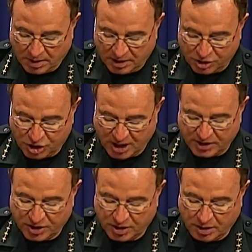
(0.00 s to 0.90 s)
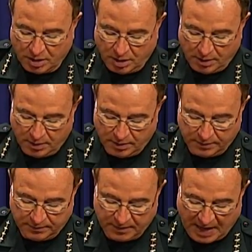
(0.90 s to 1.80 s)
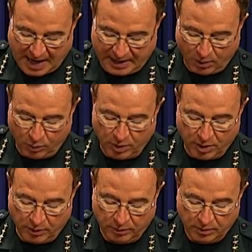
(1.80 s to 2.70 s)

Jason, I don't know.